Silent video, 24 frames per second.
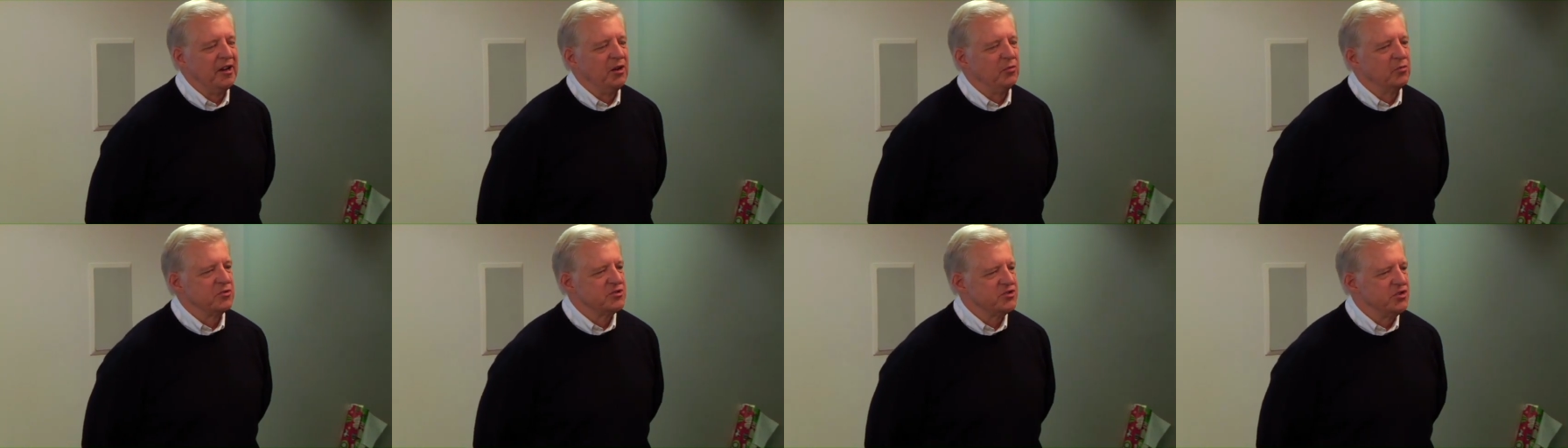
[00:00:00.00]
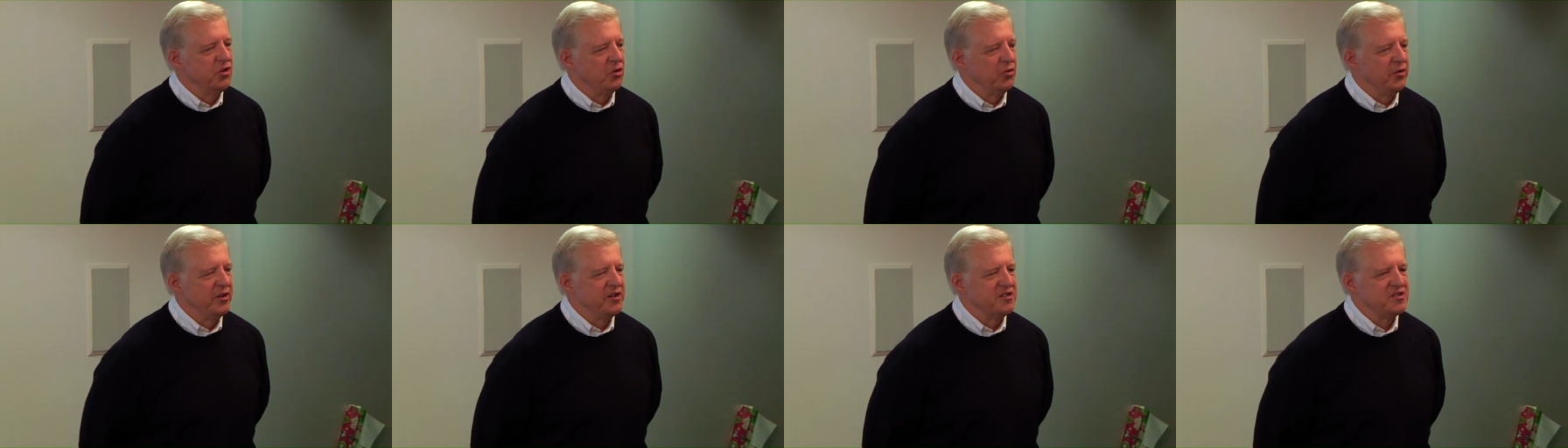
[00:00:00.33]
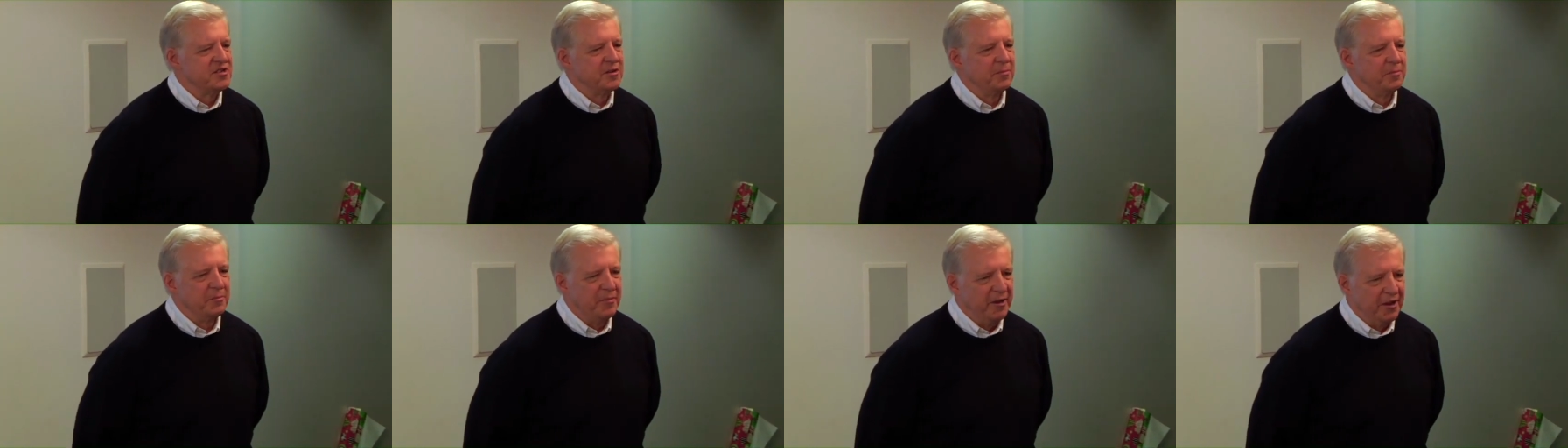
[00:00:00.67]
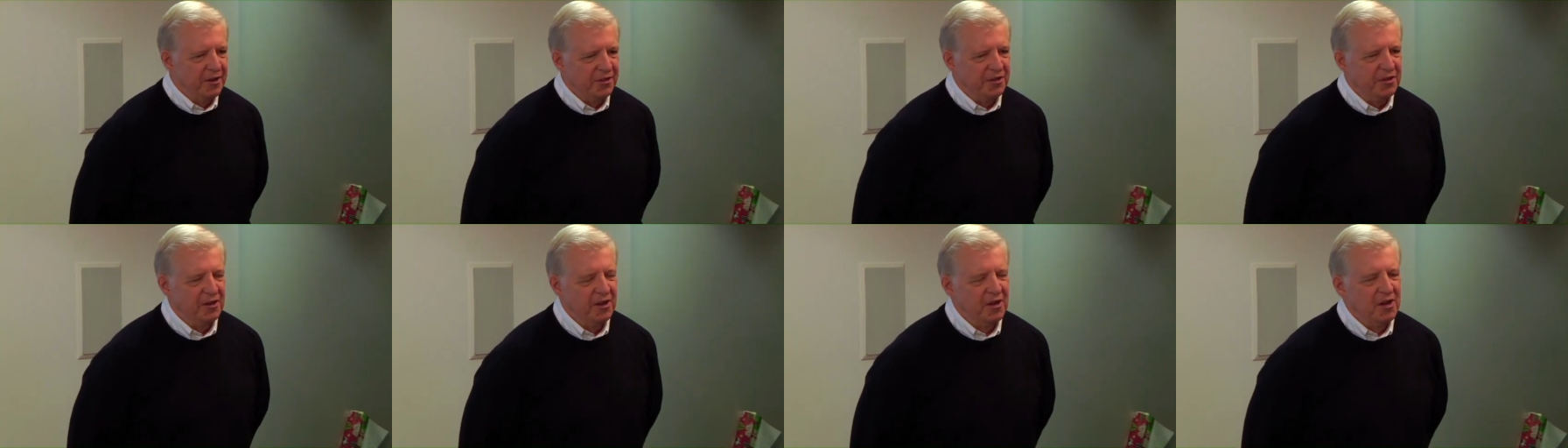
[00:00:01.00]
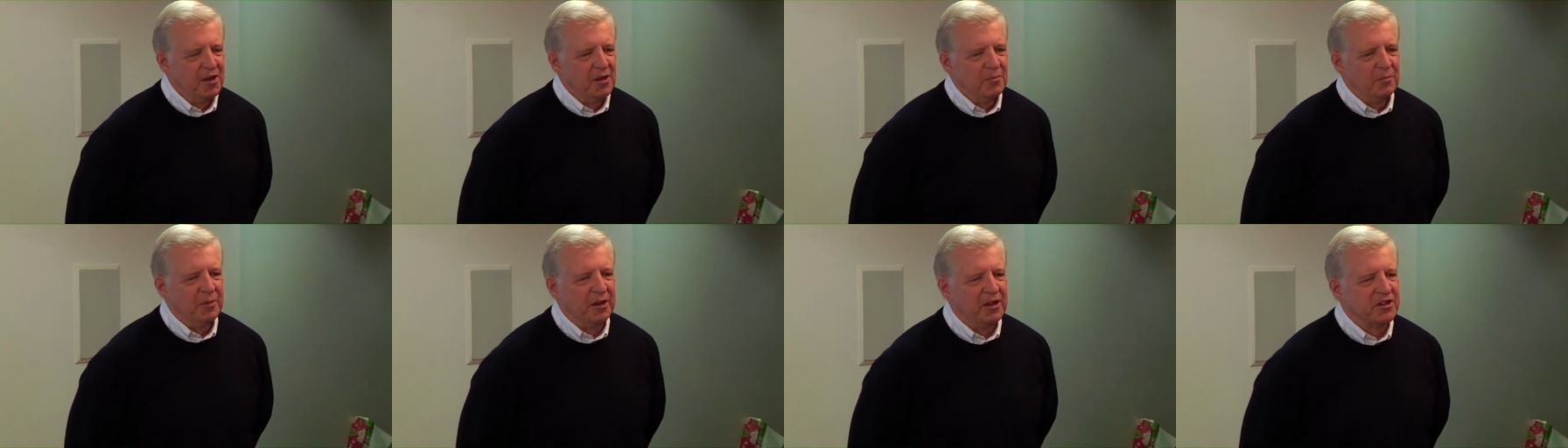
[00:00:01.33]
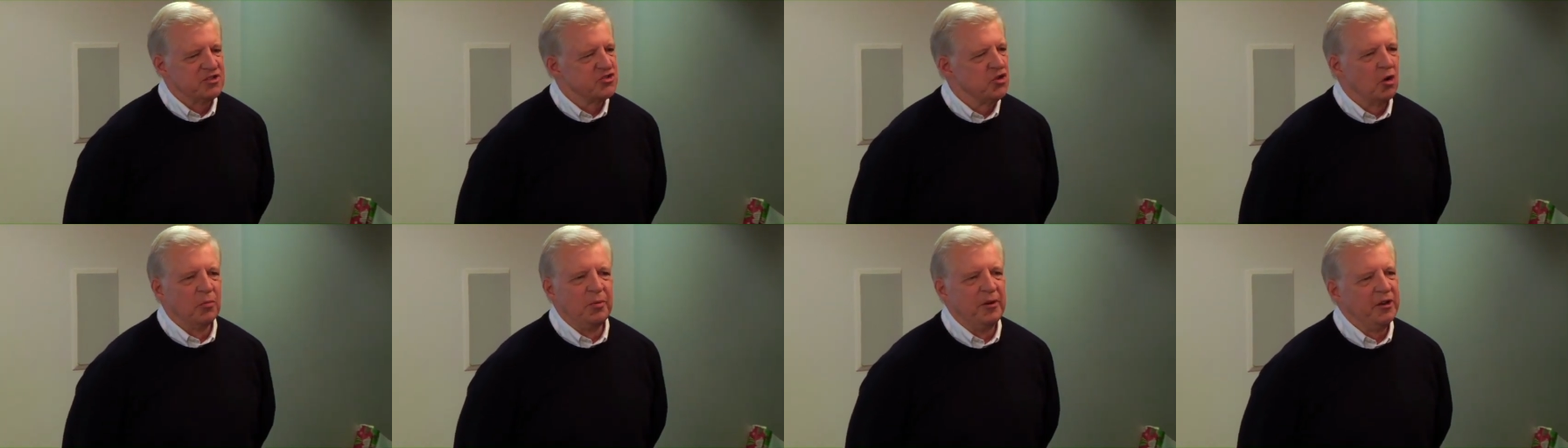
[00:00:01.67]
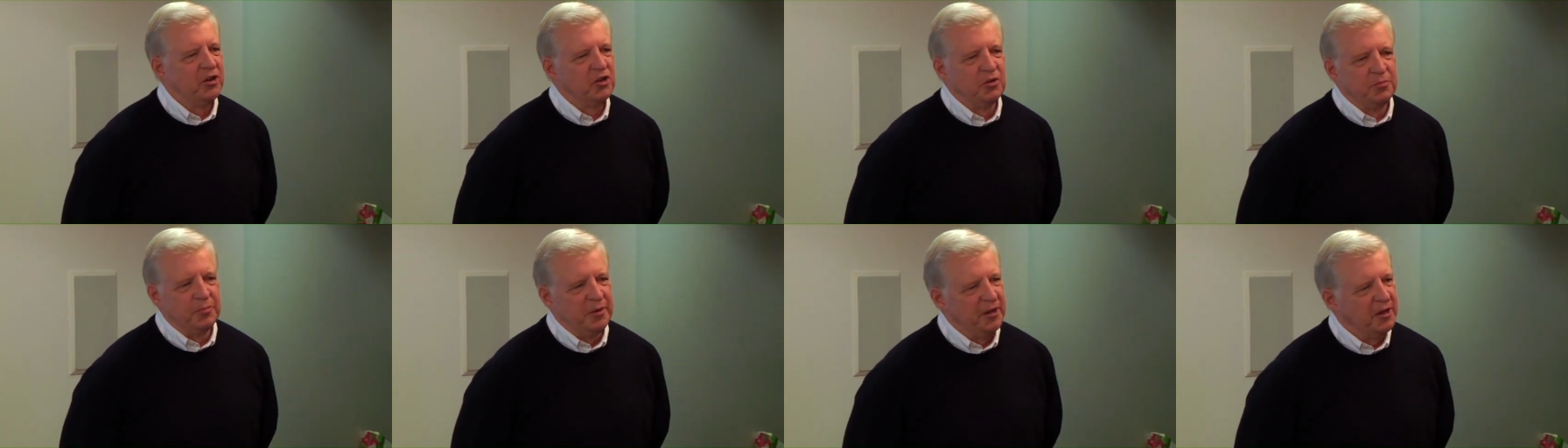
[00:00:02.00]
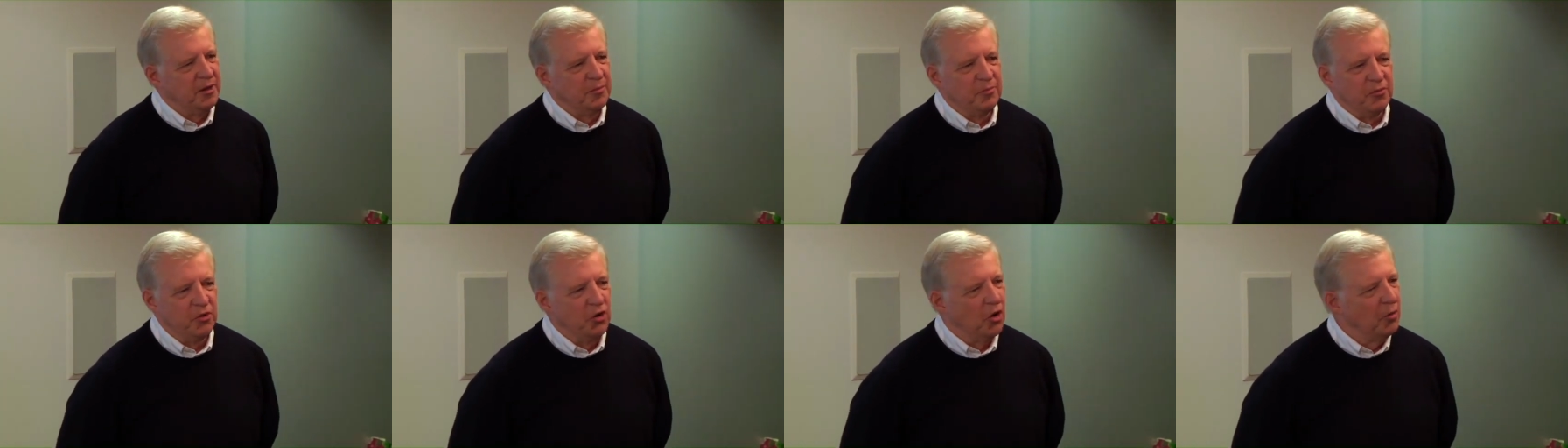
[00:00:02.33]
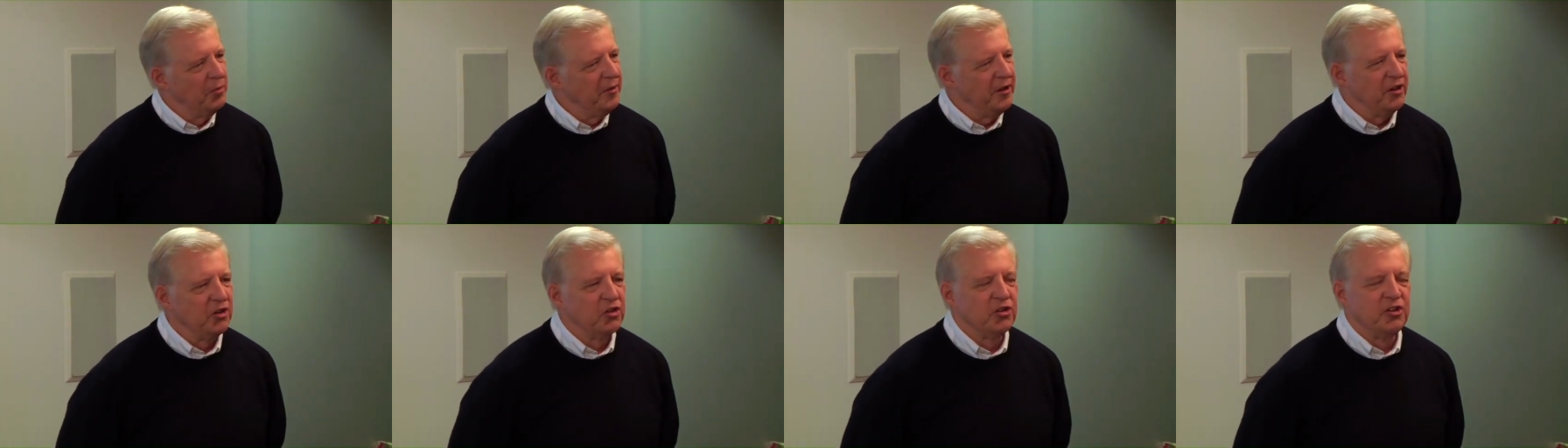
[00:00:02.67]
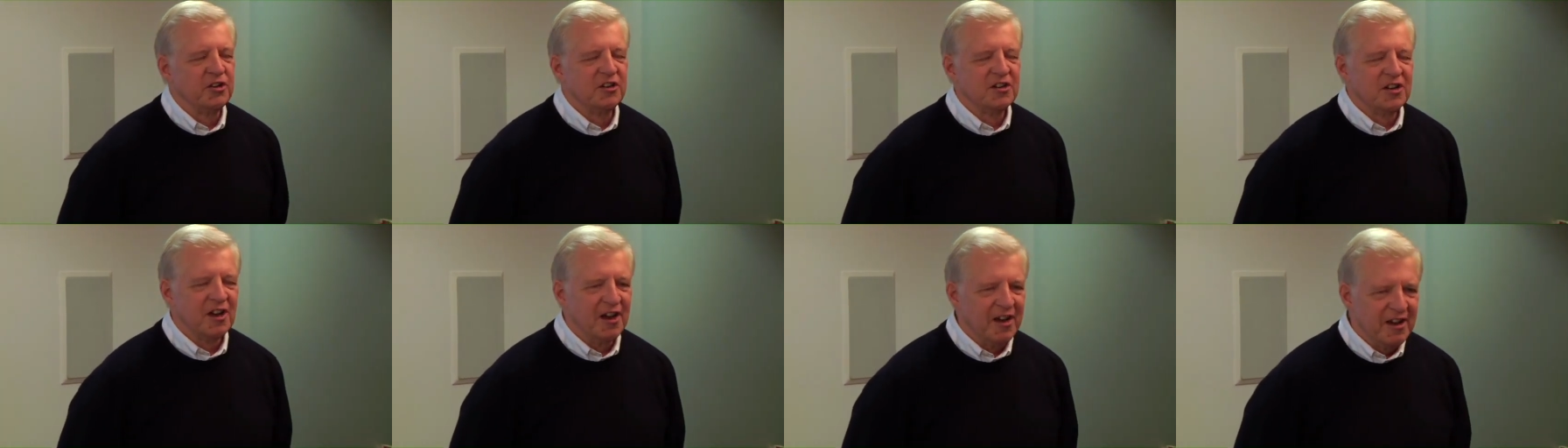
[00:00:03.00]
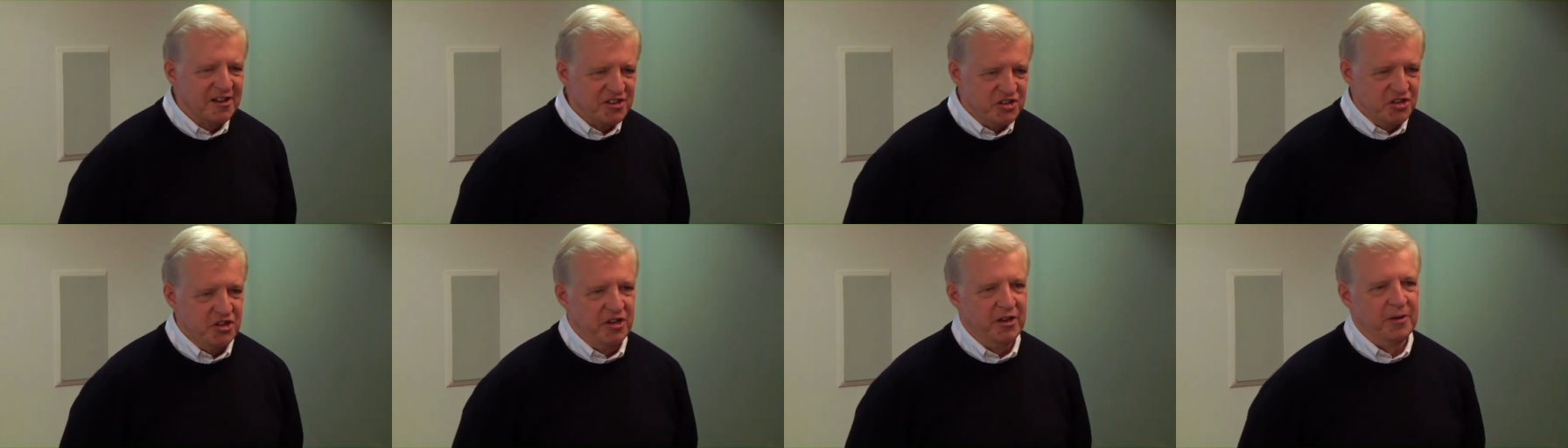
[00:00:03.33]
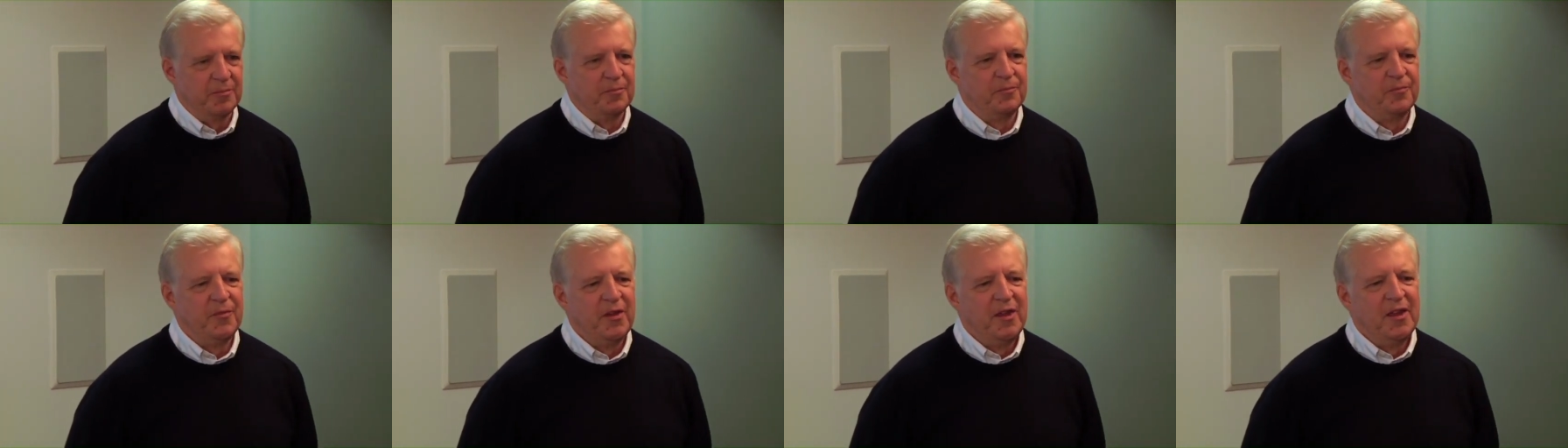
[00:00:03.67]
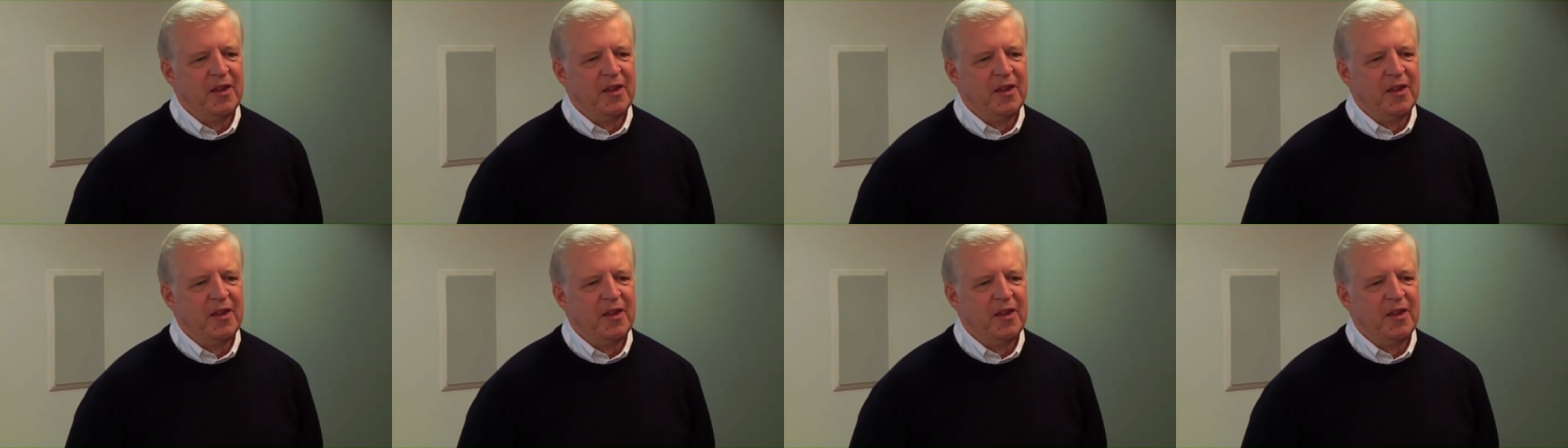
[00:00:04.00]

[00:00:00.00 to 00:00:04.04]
he was known as the myth because nobody could beat him. Nobody could touch him.